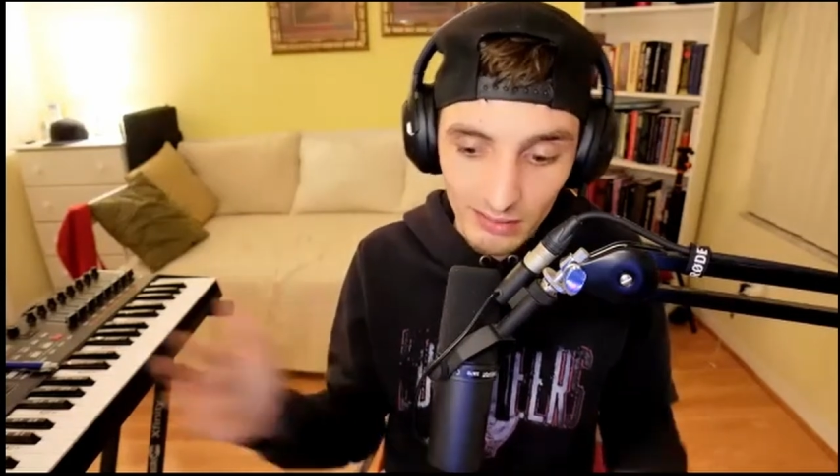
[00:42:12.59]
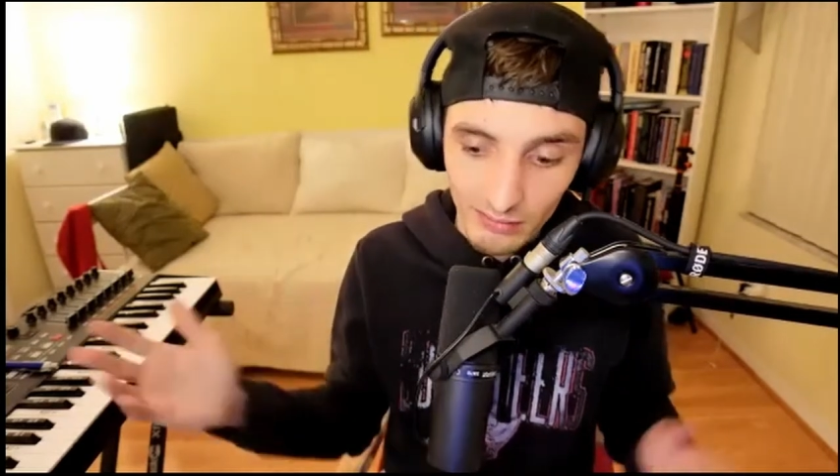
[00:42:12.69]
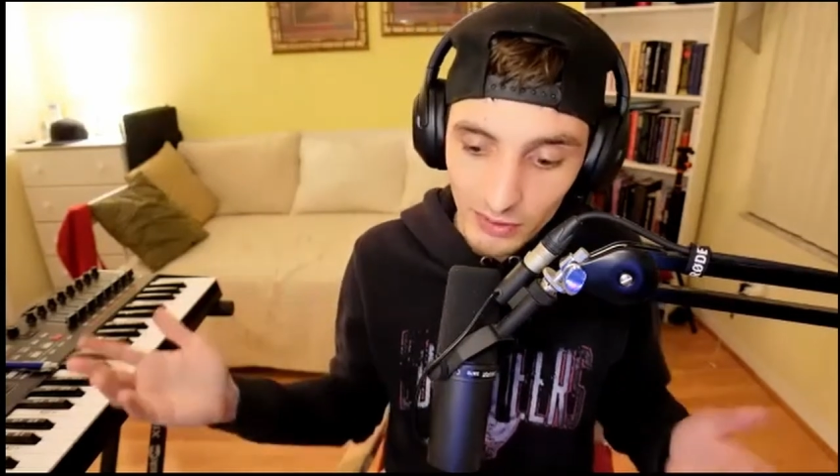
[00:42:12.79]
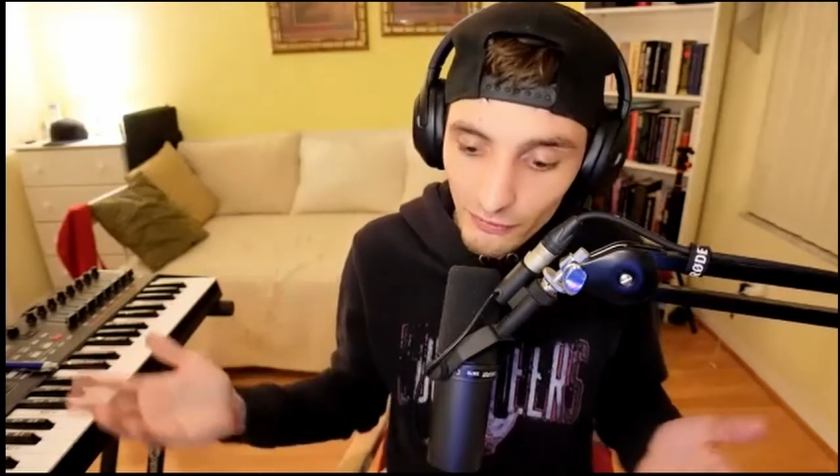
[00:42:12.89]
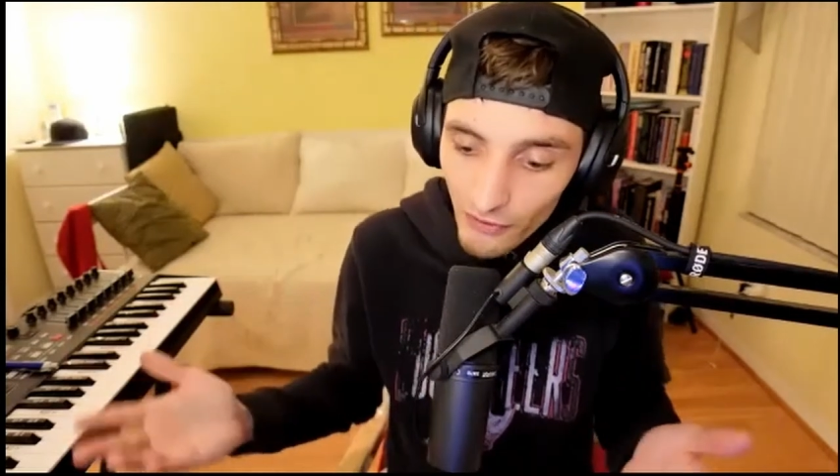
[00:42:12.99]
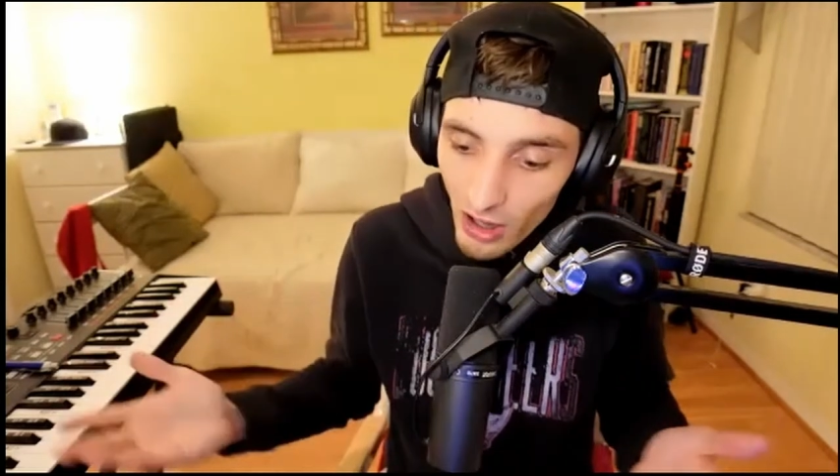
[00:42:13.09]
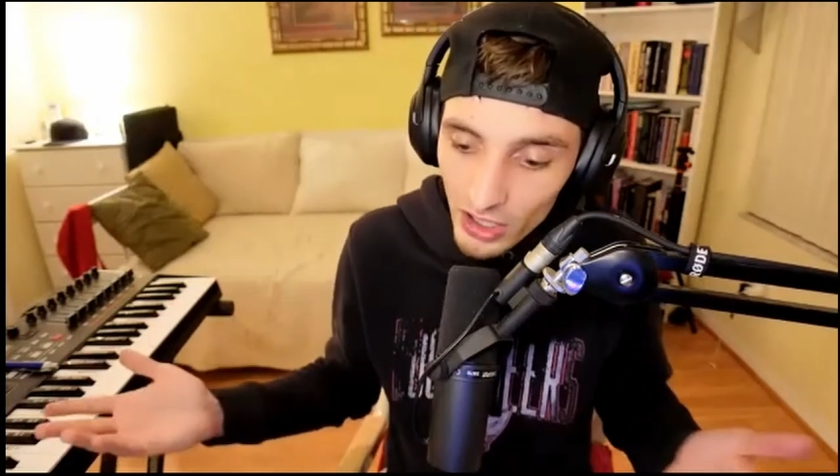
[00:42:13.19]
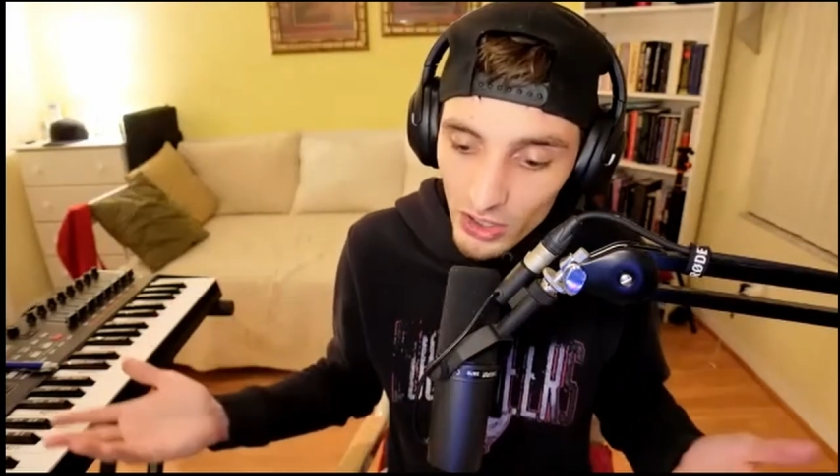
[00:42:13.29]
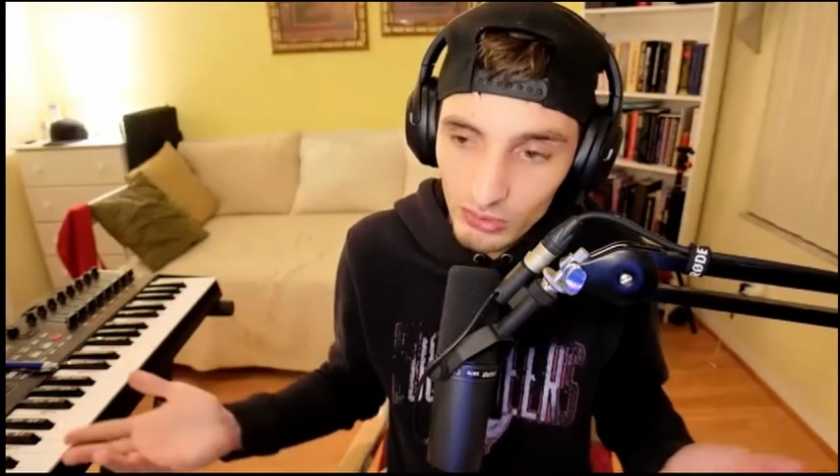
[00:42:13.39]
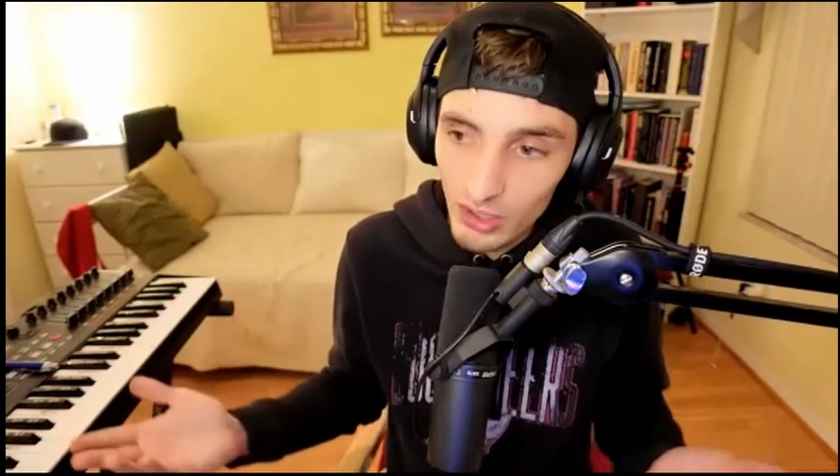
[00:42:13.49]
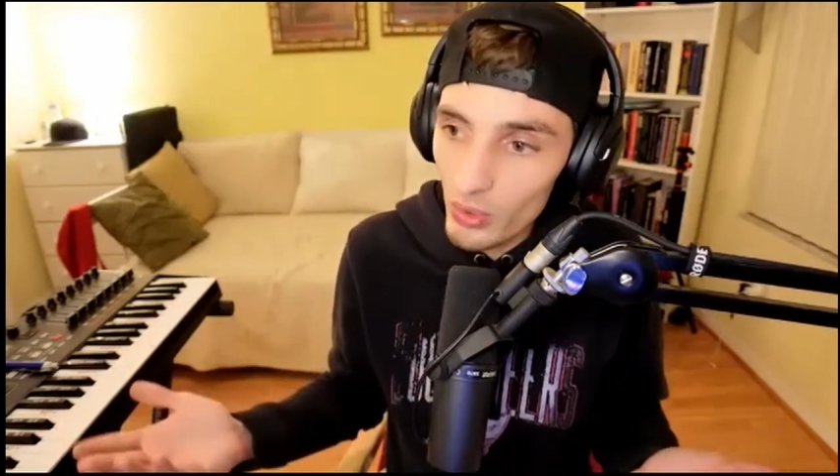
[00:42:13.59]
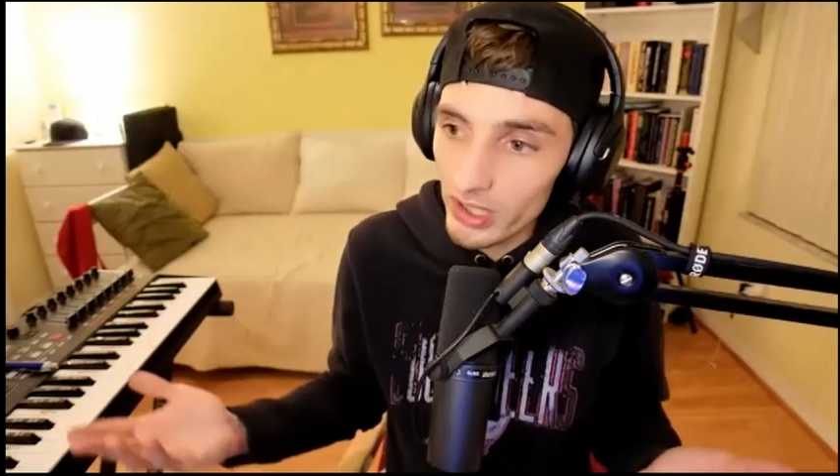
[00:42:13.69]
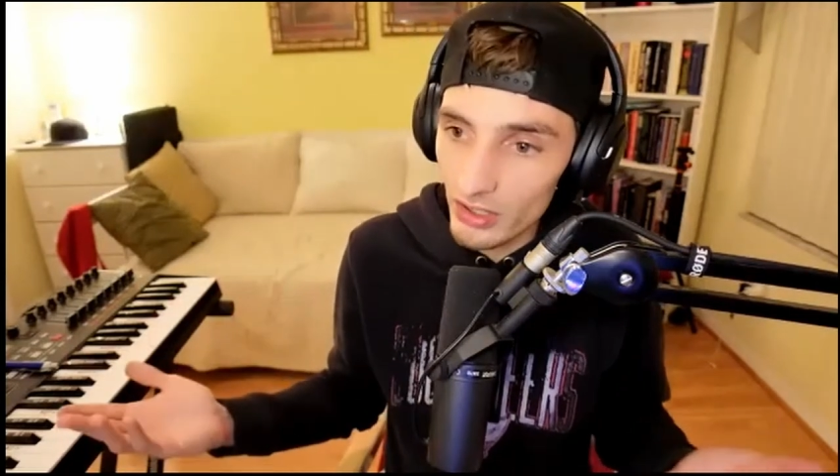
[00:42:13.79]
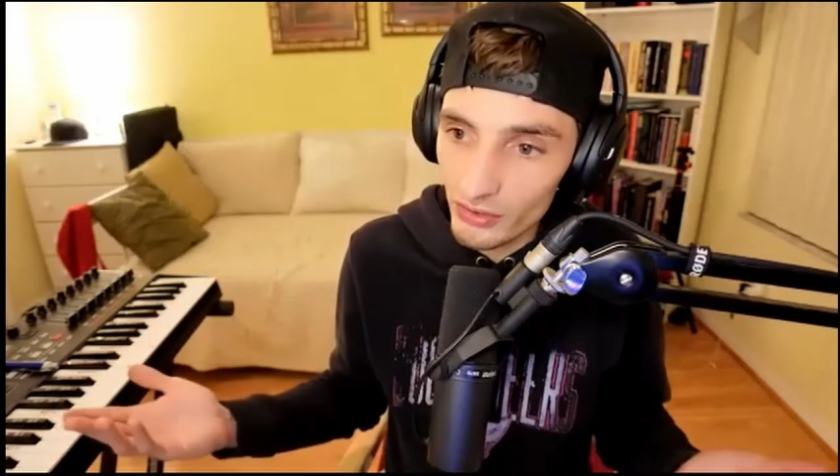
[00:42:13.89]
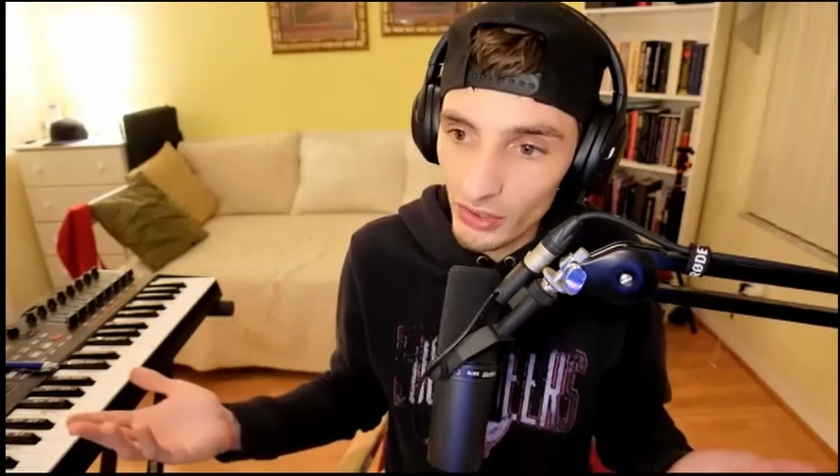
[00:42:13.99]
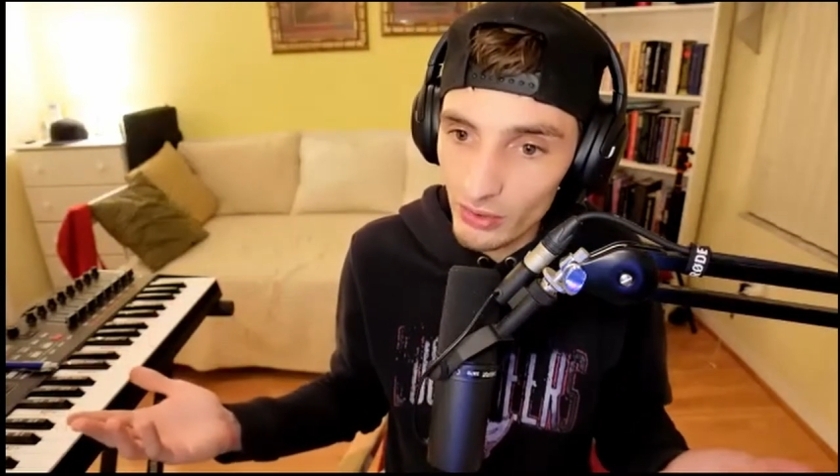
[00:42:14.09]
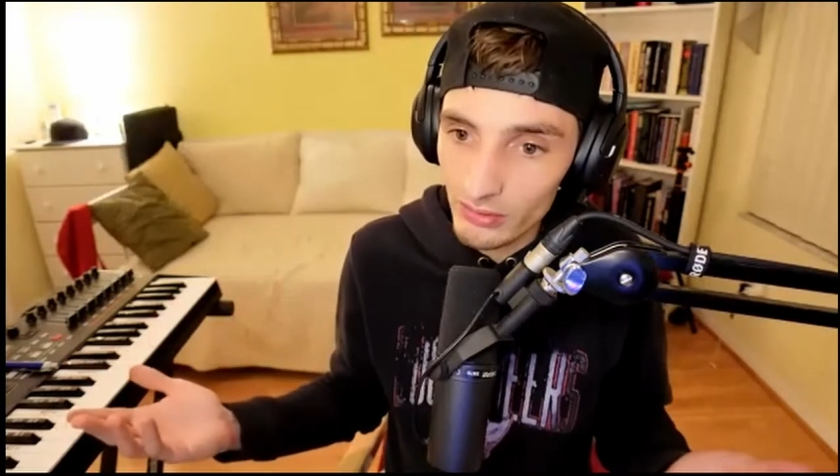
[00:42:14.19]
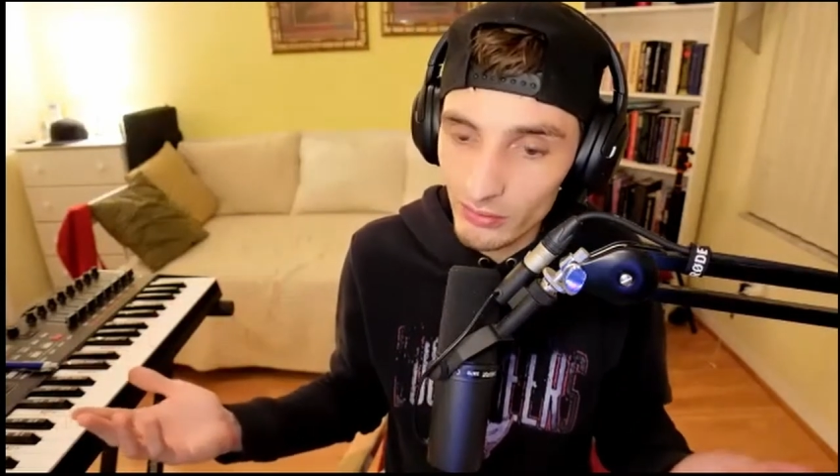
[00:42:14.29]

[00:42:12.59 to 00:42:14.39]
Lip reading: what the fuck are you doing here, dude?